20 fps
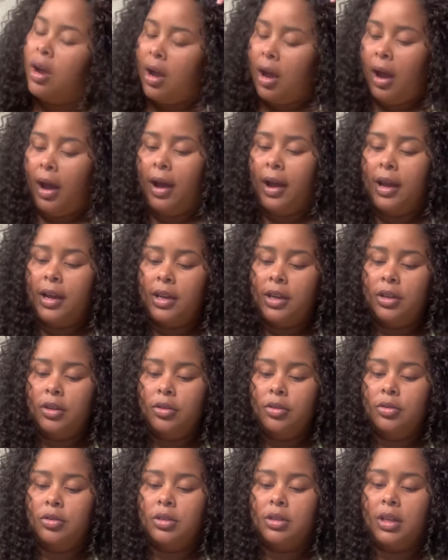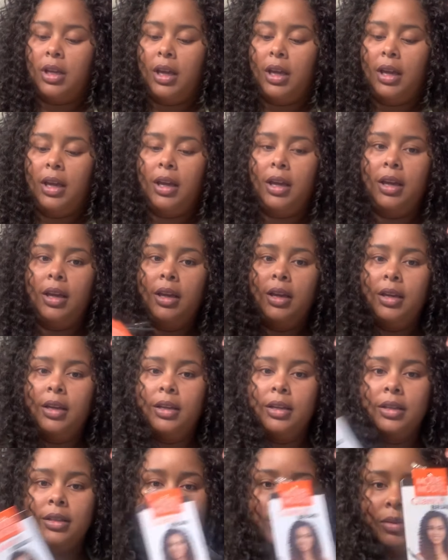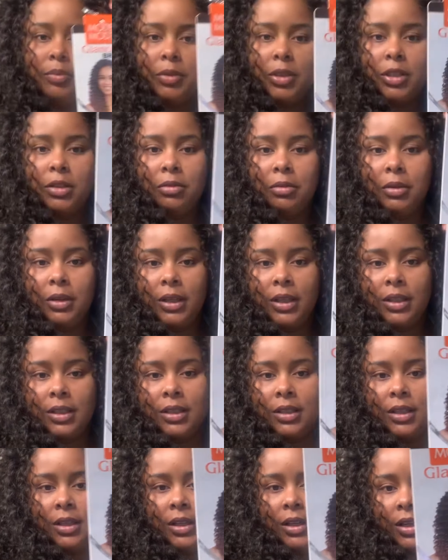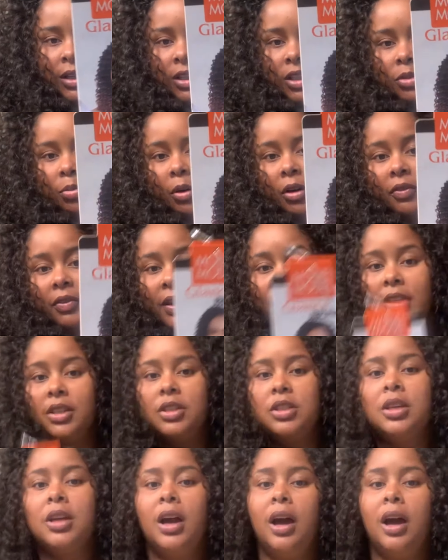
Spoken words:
I used a deep twist 12-inch.